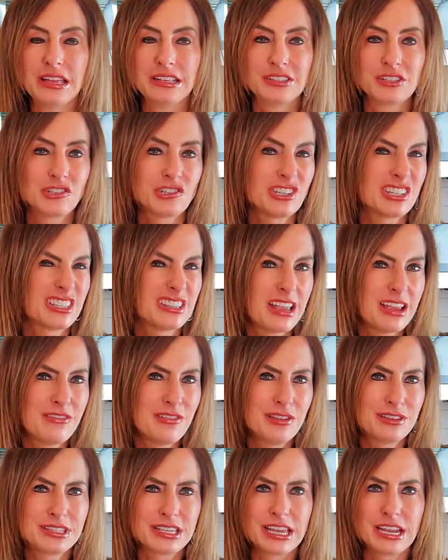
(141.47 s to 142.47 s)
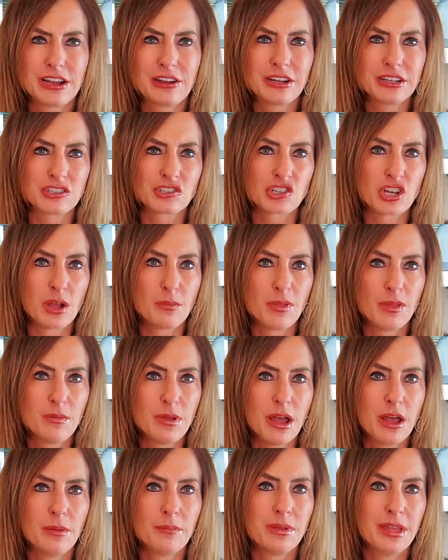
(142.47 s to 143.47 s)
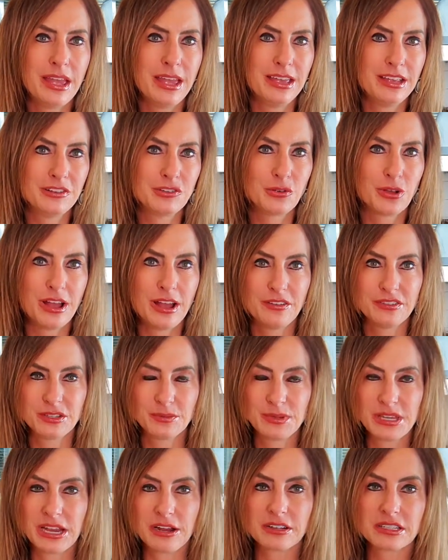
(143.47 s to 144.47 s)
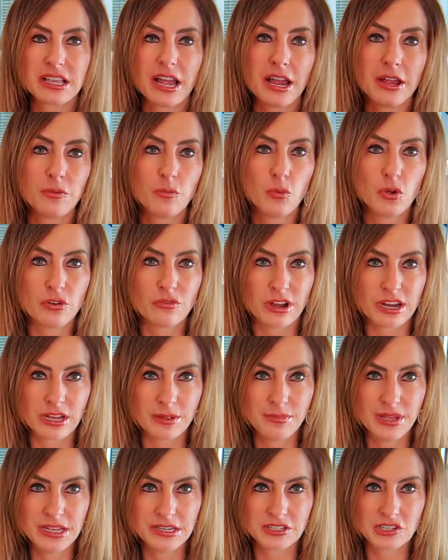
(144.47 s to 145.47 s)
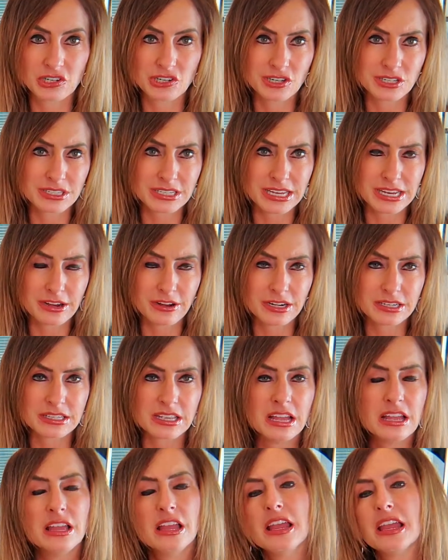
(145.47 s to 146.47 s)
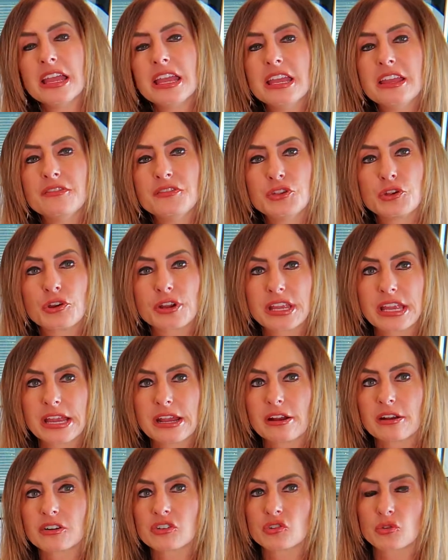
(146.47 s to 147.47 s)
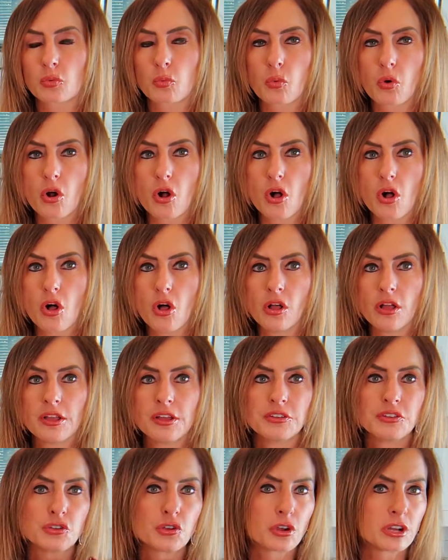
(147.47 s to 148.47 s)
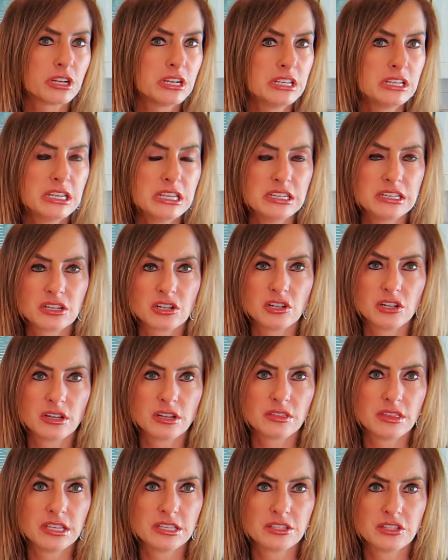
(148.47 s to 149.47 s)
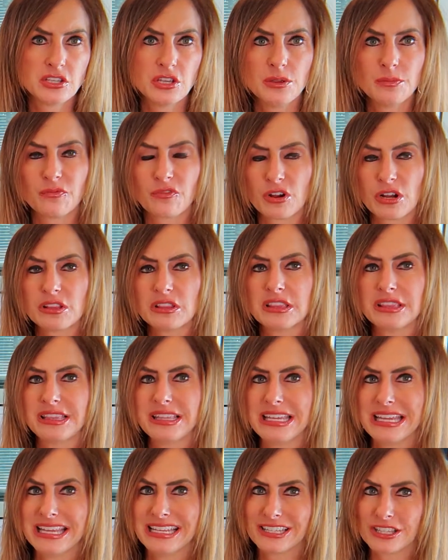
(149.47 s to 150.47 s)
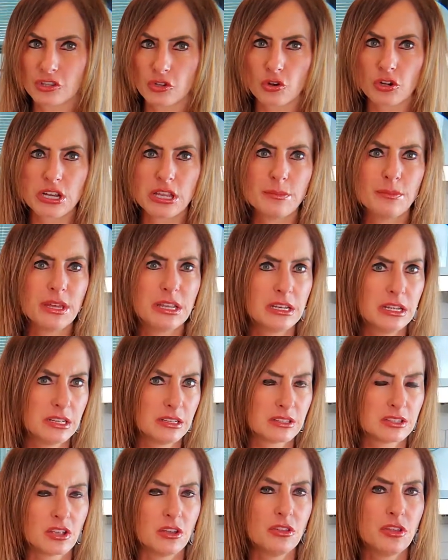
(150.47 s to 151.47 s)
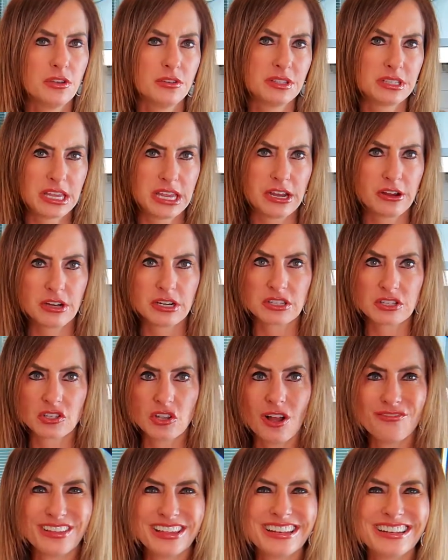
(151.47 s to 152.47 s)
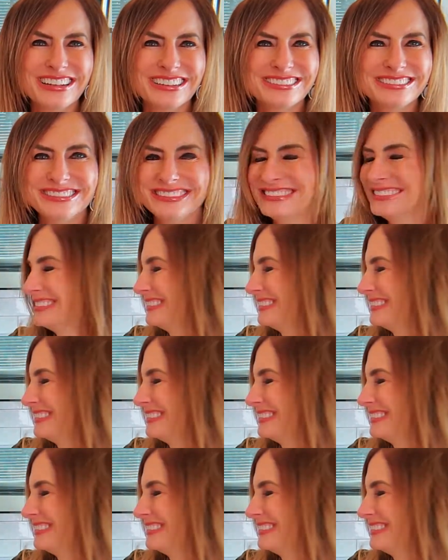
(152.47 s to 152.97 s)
So just save those carrots, chop them up, and you'll have some carrots. I would recommend cooked carrots. If your carrots are raw, you're going to need to cook this soup for at least 30 minutes so those carrots soften.